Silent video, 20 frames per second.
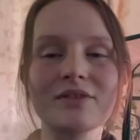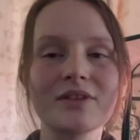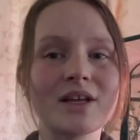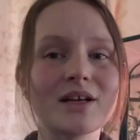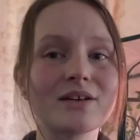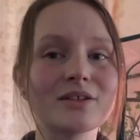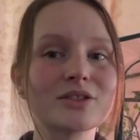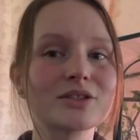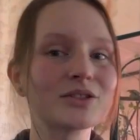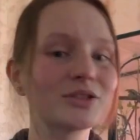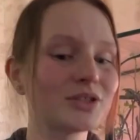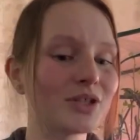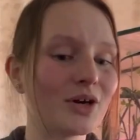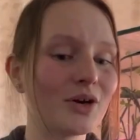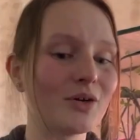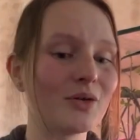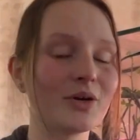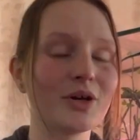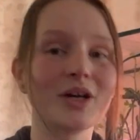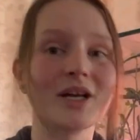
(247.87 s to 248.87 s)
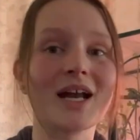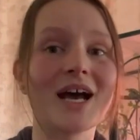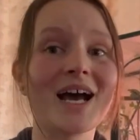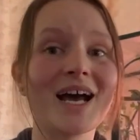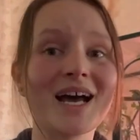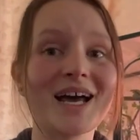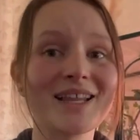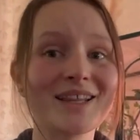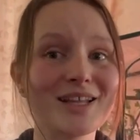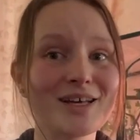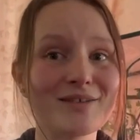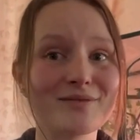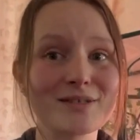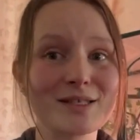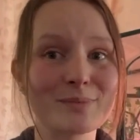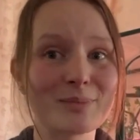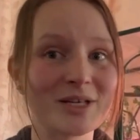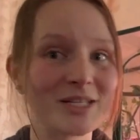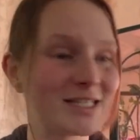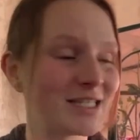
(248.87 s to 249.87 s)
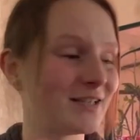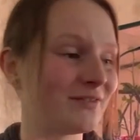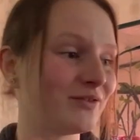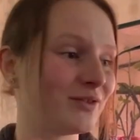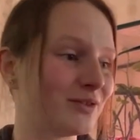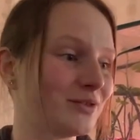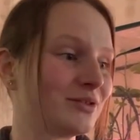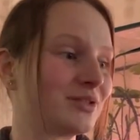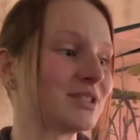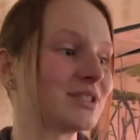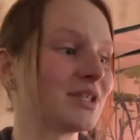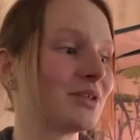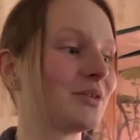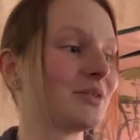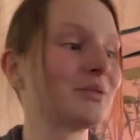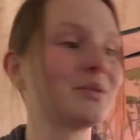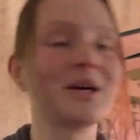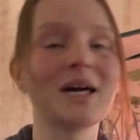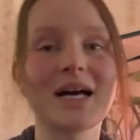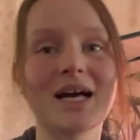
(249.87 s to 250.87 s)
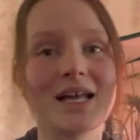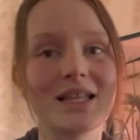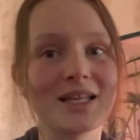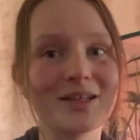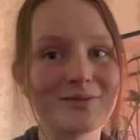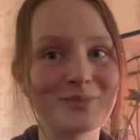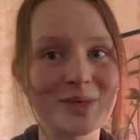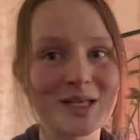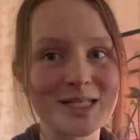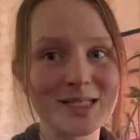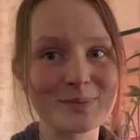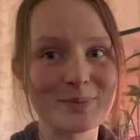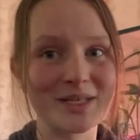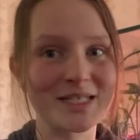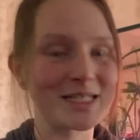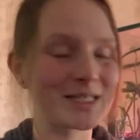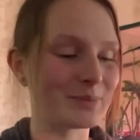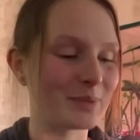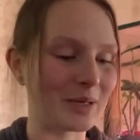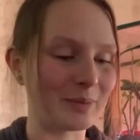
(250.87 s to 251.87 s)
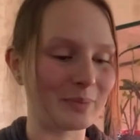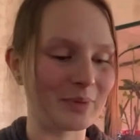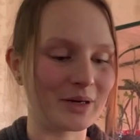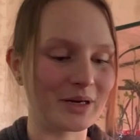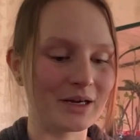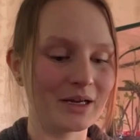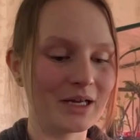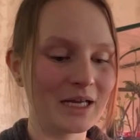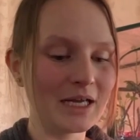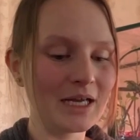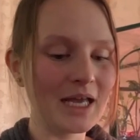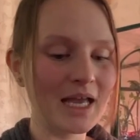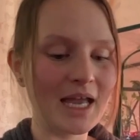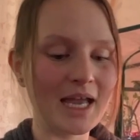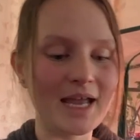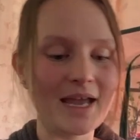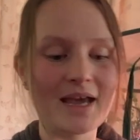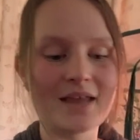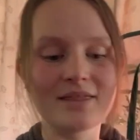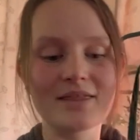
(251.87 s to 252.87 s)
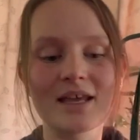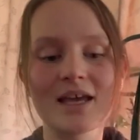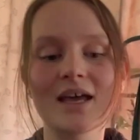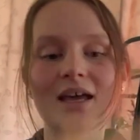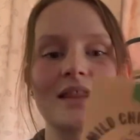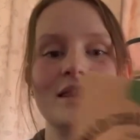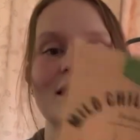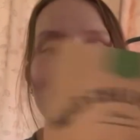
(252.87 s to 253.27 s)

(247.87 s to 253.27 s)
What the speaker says: They are so good. I love spicy food, so I love me a spicy pepper. And then